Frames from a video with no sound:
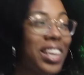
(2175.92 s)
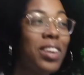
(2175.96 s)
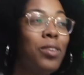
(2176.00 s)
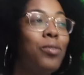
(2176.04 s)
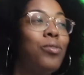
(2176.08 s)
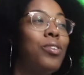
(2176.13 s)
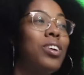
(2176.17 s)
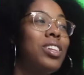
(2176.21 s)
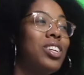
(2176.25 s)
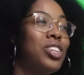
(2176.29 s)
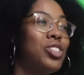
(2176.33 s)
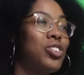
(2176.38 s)
like
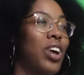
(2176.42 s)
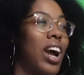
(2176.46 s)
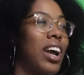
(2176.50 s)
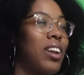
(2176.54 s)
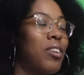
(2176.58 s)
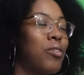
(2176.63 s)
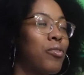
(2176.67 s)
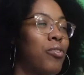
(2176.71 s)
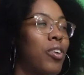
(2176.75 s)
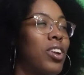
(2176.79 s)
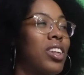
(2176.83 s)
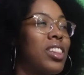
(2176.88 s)
he really
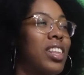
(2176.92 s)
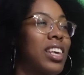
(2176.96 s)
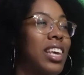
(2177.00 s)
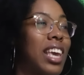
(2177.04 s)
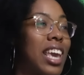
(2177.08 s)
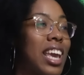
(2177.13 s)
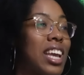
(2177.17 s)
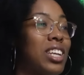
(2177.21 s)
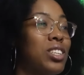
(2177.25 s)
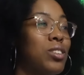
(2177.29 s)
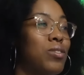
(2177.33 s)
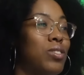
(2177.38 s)
tried in front of the
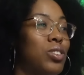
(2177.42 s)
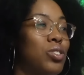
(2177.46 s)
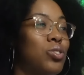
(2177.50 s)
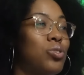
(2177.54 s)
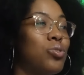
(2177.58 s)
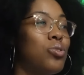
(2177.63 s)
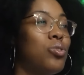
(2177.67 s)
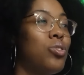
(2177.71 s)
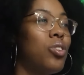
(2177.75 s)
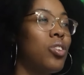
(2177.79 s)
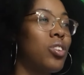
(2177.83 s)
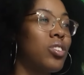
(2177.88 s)
cage of these
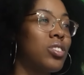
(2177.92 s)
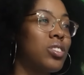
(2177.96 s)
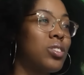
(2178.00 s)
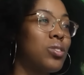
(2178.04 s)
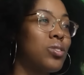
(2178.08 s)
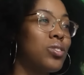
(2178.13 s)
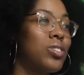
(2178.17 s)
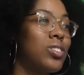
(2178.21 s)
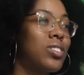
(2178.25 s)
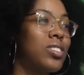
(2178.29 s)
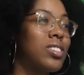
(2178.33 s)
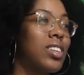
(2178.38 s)
two girls
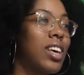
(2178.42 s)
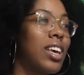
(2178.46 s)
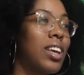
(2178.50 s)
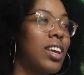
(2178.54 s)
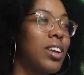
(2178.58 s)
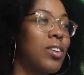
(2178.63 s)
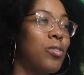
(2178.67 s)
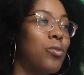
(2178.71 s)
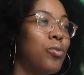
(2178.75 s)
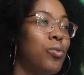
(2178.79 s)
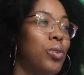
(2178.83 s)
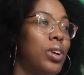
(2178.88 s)
he was just
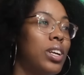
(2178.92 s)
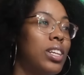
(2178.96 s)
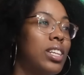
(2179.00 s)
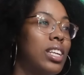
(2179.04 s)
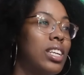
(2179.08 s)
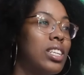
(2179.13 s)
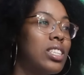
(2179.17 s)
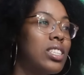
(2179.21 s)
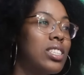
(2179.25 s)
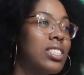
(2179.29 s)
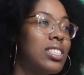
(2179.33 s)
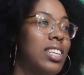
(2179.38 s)
like
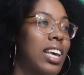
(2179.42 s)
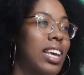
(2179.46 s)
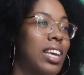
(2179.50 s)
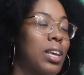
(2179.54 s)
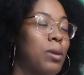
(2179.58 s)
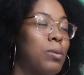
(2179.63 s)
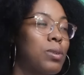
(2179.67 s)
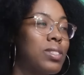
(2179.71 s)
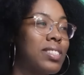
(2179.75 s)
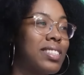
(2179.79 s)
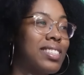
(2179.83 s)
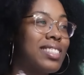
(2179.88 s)
really just like
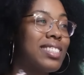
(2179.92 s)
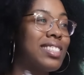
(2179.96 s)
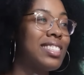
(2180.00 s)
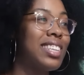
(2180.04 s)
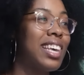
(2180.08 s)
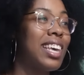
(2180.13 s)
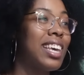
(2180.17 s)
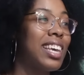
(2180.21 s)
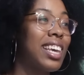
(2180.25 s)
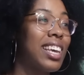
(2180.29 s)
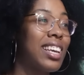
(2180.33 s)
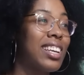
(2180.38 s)
it was a
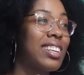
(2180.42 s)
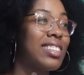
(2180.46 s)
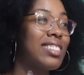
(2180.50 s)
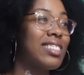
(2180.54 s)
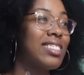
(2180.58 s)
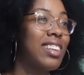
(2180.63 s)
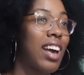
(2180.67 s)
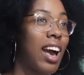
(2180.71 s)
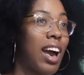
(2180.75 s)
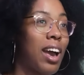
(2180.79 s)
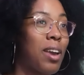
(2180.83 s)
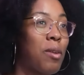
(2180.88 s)
ticking
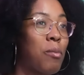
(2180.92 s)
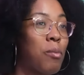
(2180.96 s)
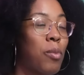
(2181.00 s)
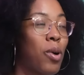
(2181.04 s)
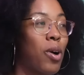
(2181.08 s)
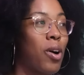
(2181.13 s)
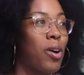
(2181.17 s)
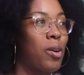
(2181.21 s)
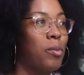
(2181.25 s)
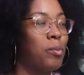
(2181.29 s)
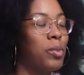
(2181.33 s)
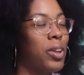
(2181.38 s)
time
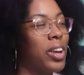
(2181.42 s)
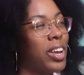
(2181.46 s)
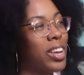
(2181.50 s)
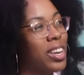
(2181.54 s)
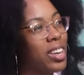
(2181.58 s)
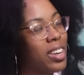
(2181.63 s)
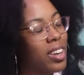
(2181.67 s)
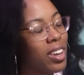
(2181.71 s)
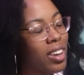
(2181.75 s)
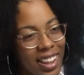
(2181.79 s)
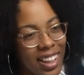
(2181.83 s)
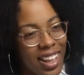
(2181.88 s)
bomb
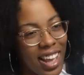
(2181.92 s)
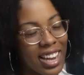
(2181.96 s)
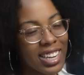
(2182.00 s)
like